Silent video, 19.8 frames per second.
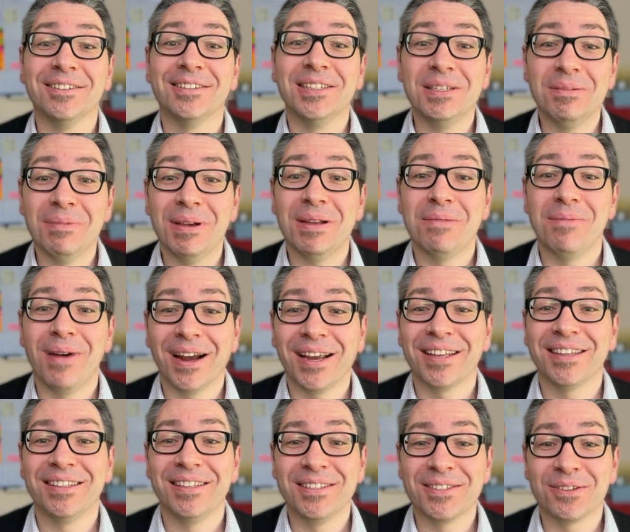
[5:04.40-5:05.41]
an email
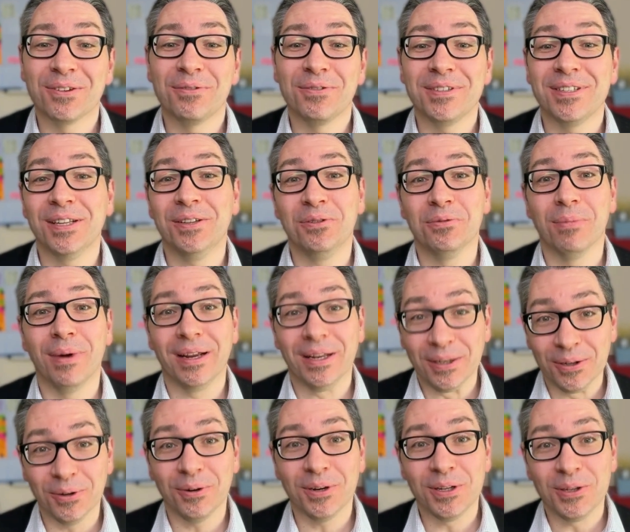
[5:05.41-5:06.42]
marketing service that you might
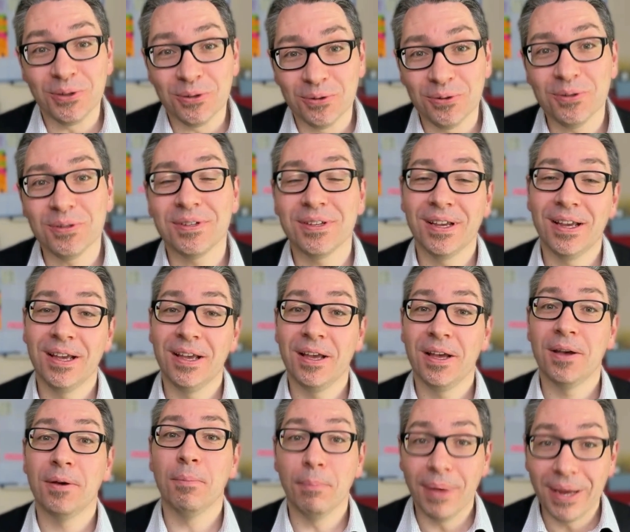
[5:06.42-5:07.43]
know and use,
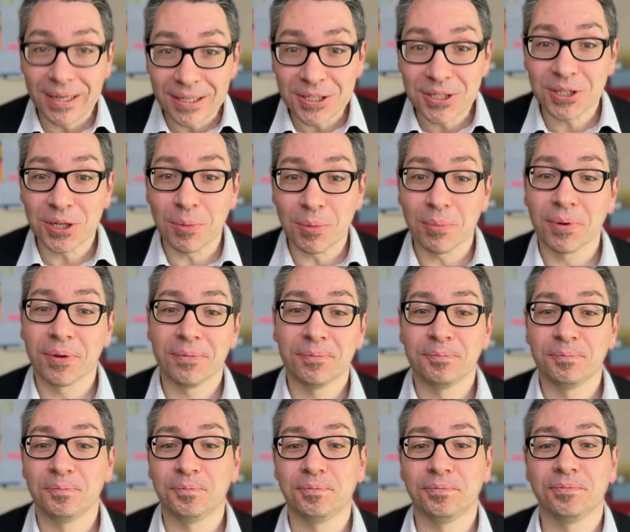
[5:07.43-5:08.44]
MailChimp.
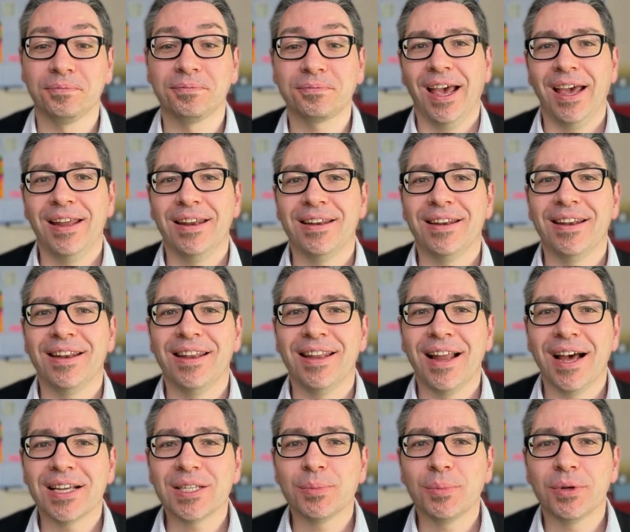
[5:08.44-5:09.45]
And
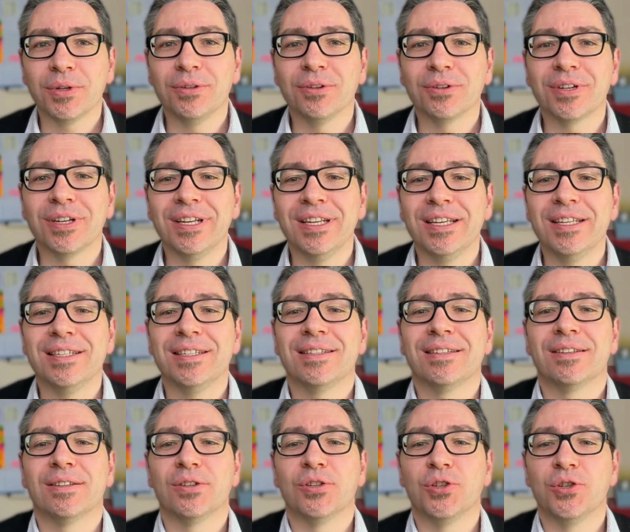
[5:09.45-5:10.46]
last but not
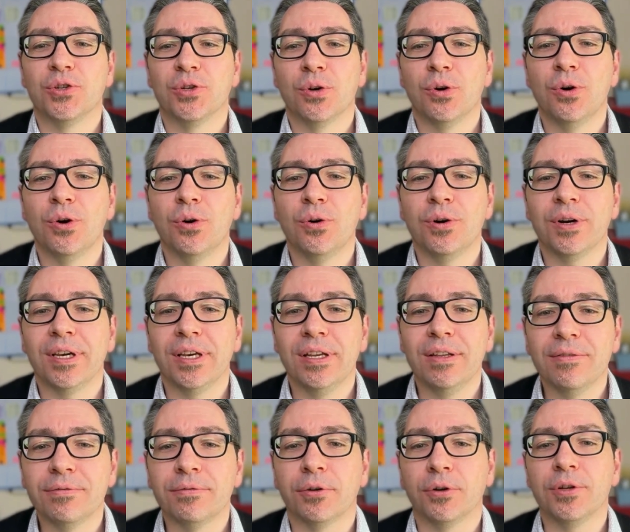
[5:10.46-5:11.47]
least, Zoho
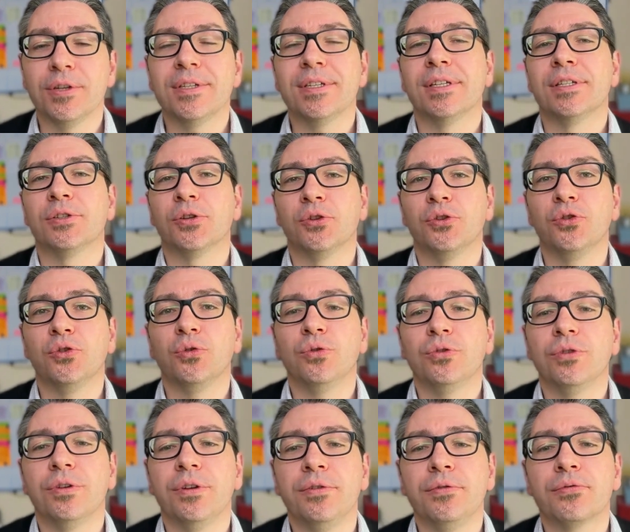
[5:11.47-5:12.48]
Invoice. It's a
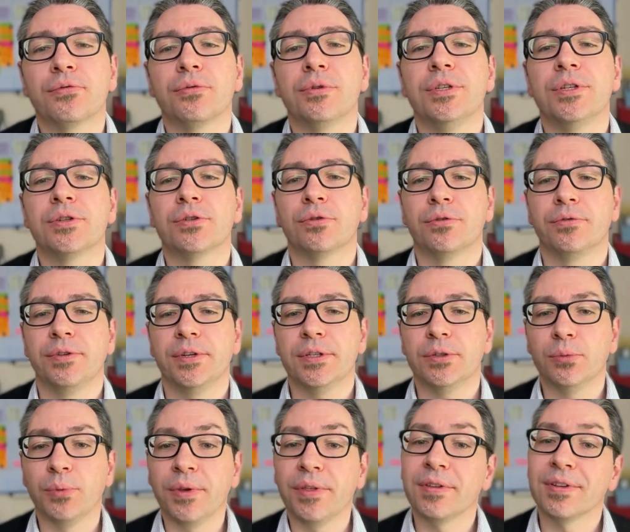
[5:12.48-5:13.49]
totally free
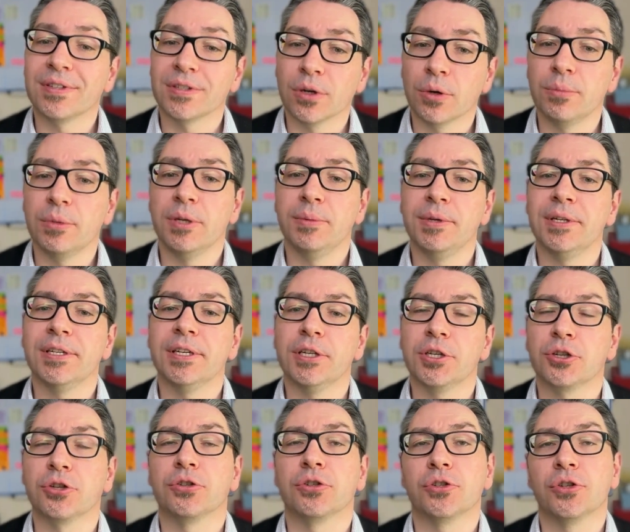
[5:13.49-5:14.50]
service with some
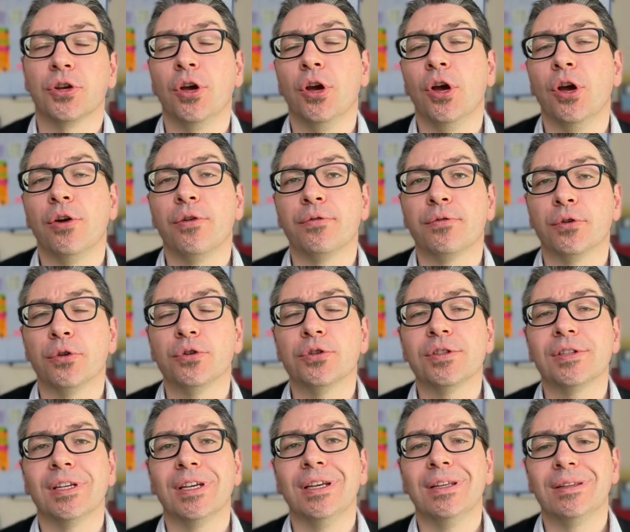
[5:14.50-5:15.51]
limitations.
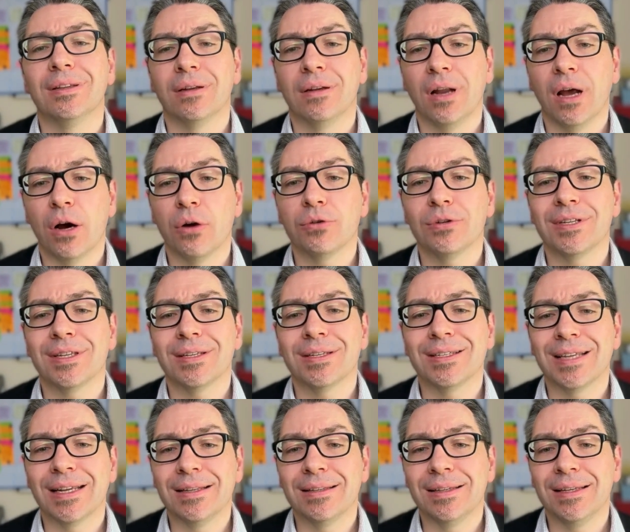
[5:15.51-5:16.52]
First, it allows
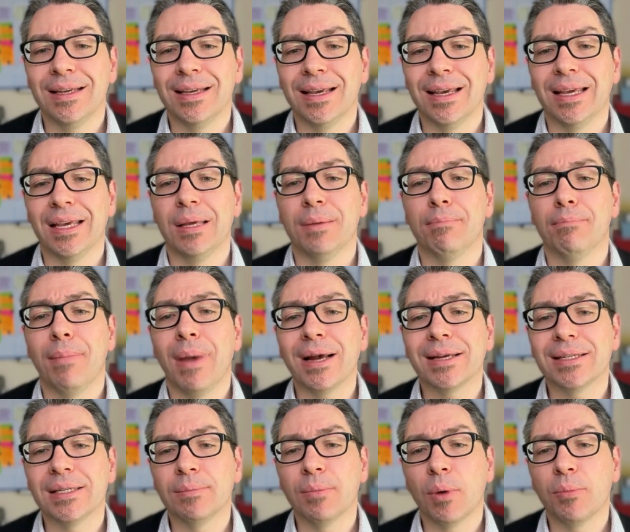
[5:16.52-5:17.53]
sending a
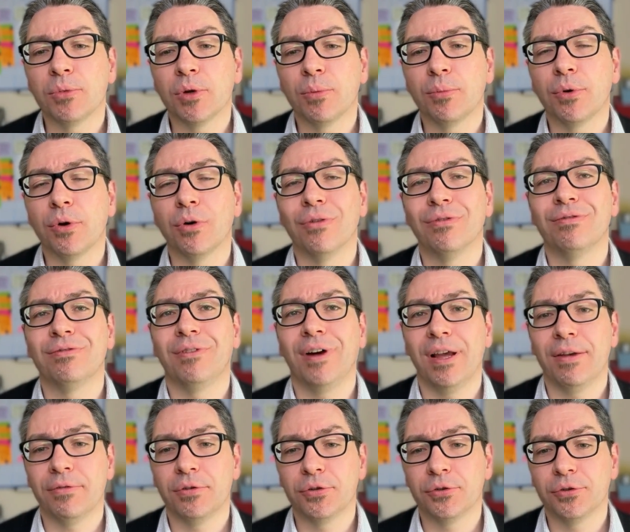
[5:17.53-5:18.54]
maximum number of
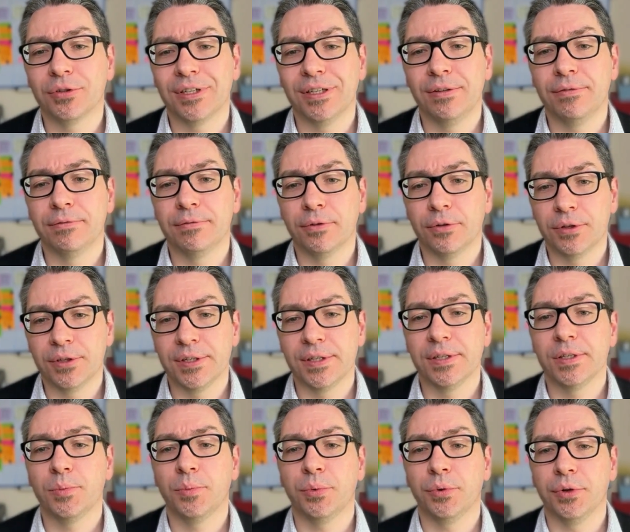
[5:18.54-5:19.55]
500
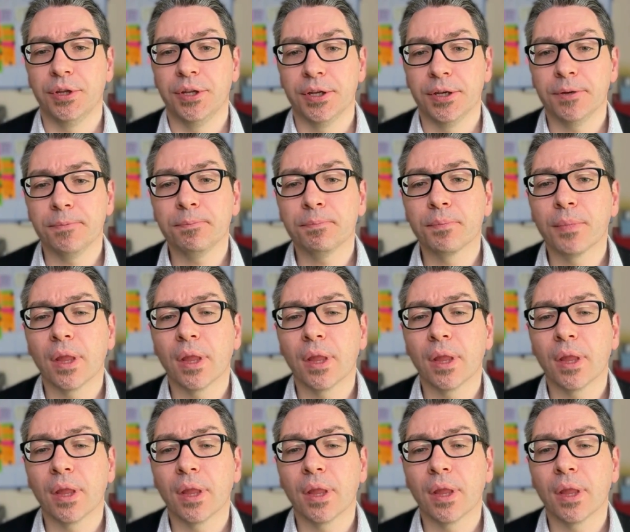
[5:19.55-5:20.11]
invoices per year.